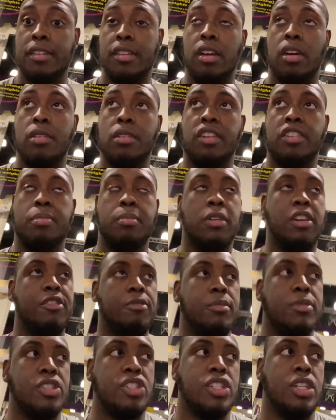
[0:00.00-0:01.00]
on the Smith
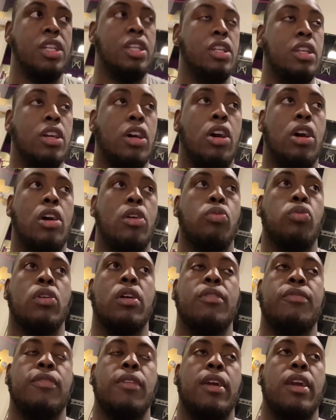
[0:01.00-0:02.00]
machine are
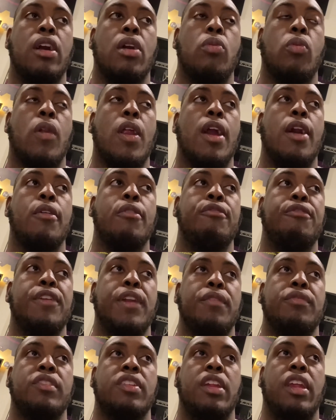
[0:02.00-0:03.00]
roughly around
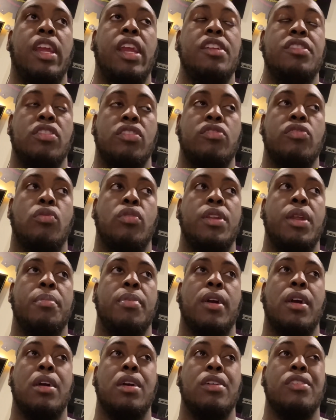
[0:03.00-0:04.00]
15 to 20
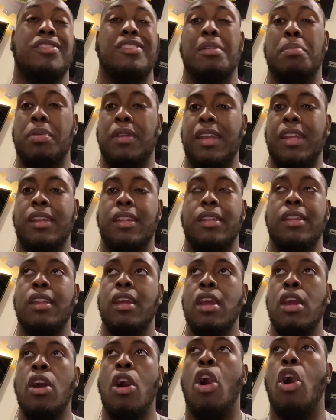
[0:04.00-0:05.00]
pounds, depending
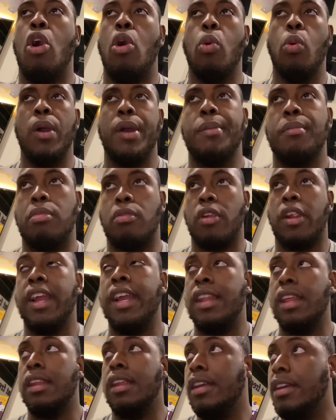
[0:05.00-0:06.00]
on what
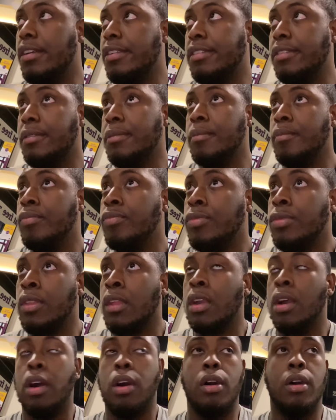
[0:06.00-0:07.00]
brand it is.
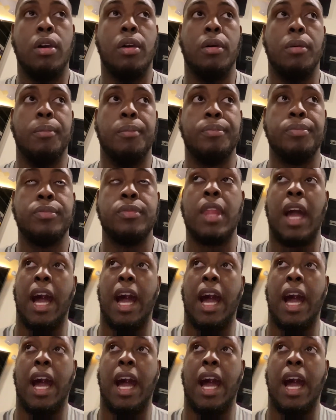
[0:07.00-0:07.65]
Um, I